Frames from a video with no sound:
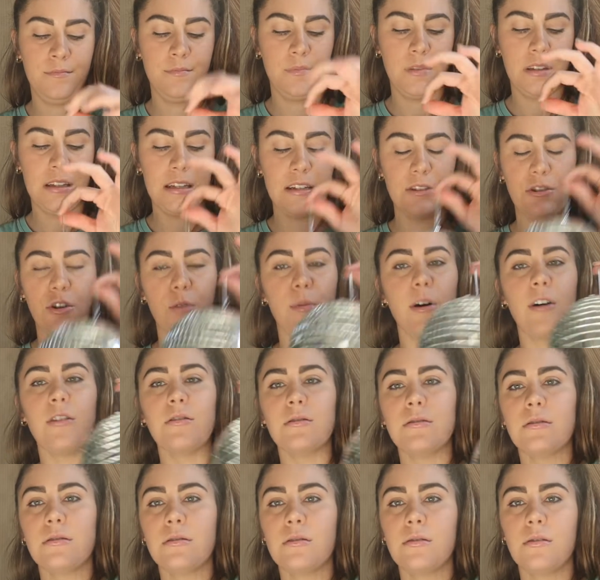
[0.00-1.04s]
disco
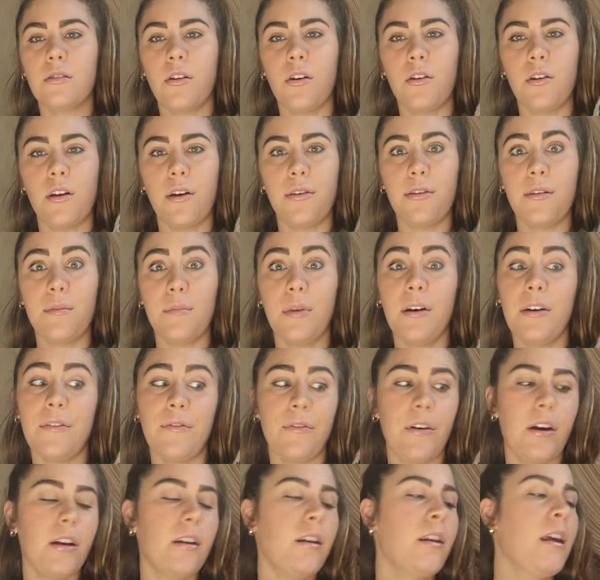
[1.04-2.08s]
balls are nothing but
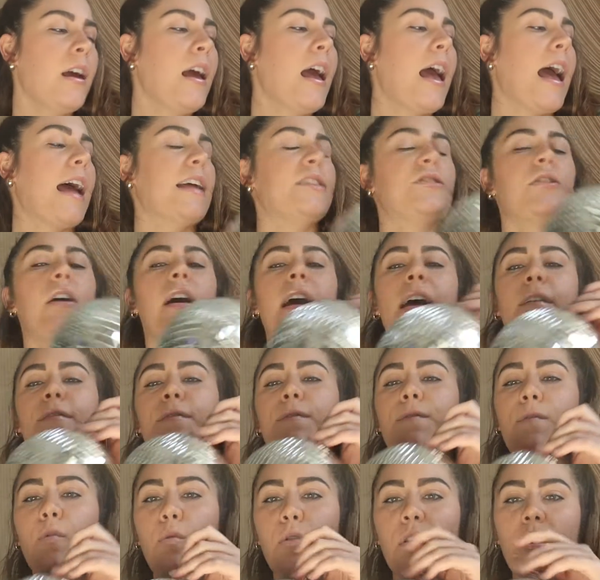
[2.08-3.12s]
fun. And so I have
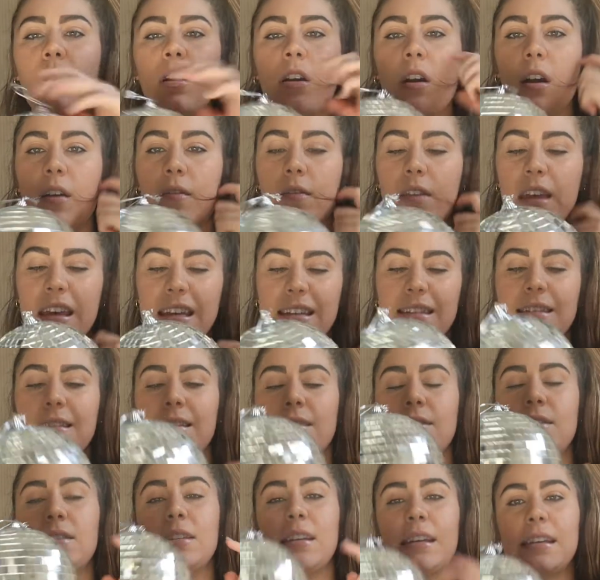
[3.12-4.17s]
4 of this
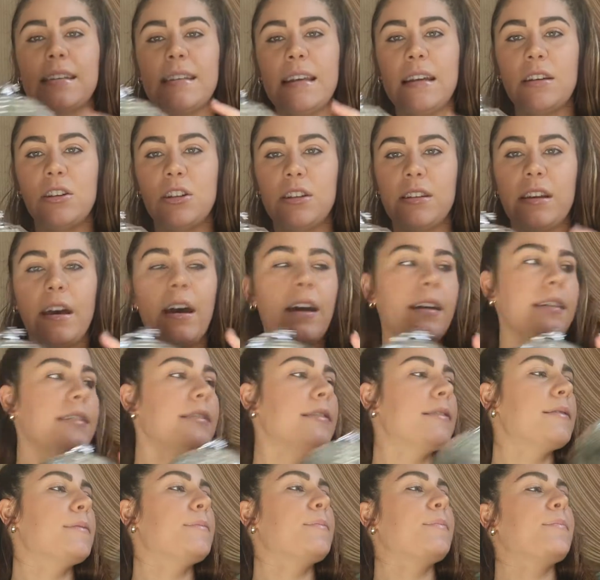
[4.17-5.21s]
6-inch size,